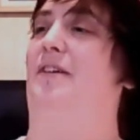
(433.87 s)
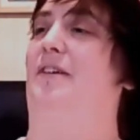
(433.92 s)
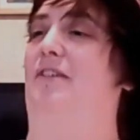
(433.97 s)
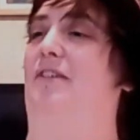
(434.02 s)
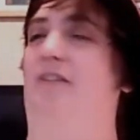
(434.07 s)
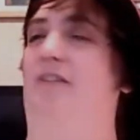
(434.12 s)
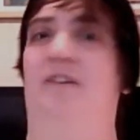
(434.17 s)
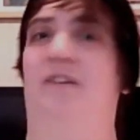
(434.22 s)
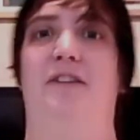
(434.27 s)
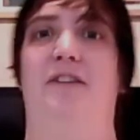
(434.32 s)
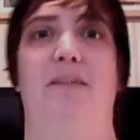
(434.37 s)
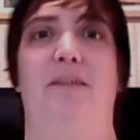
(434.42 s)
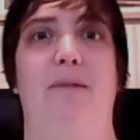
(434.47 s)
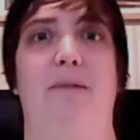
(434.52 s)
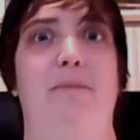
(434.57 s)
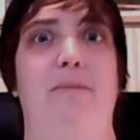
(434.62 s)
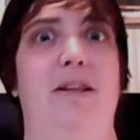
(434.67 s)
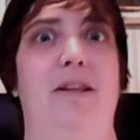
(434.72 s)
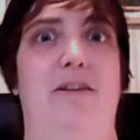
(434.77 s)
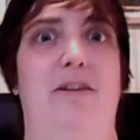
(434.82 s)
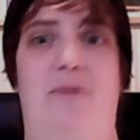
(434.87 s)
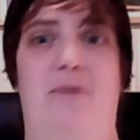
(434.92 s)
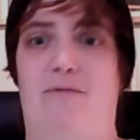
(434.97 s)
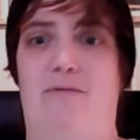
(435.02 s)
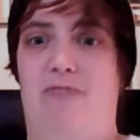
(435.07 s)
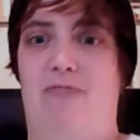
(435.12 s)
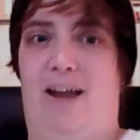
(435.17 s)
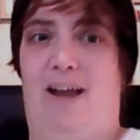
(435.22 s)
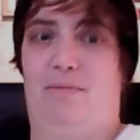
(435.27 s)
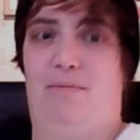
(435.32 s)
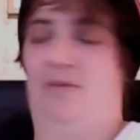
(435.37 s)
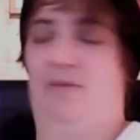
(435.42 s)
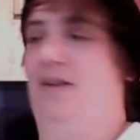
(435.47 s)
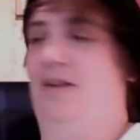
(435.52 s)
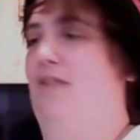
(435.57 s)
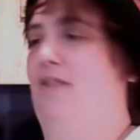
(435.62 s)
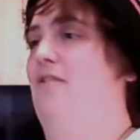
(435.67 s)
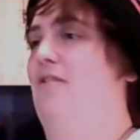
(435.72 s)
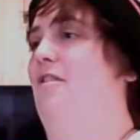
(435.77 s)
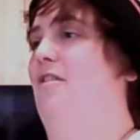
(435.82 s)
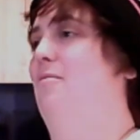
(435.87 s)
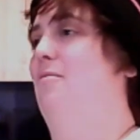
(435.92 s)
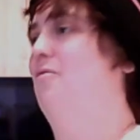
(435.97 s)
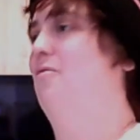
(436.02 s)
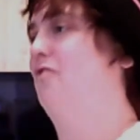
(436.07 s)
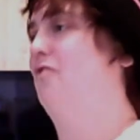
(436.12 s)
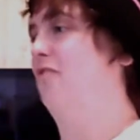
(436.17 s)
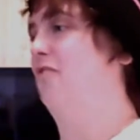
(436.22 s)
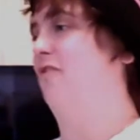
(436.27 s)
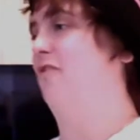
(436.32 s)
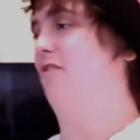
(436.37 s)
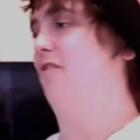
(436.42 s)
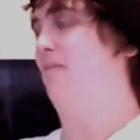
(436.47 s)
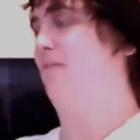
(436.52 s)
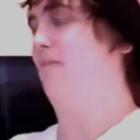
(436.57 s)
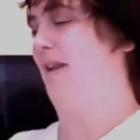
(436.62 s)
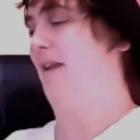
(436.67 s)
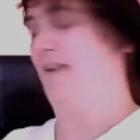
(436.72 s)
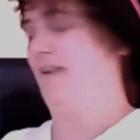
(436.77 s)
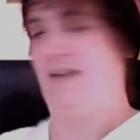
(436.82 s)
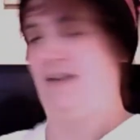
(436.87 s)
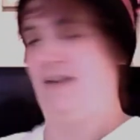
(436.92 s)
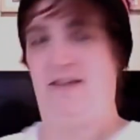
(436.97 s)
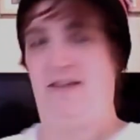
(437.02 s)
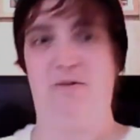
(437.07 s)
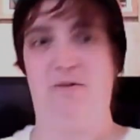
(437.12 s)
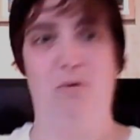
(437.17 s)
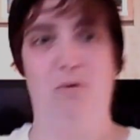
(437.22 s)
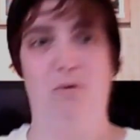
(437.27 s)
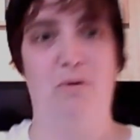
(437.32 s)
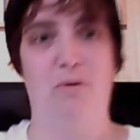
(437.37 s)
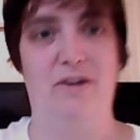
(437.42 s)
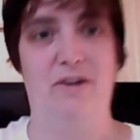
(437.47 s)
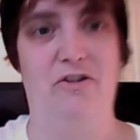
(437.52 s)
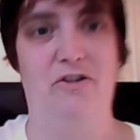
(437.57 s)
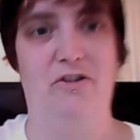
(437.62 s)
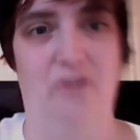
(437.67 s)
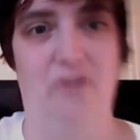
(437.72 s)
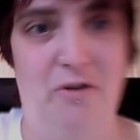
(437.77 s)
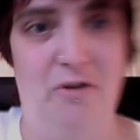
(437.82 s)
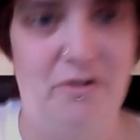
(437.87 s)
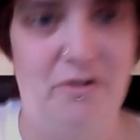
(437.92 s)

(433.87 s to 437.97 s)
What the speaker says: So it's going to take me a minute to unwrap this, so I'm not sure if I'm going to be able to get this all in shot,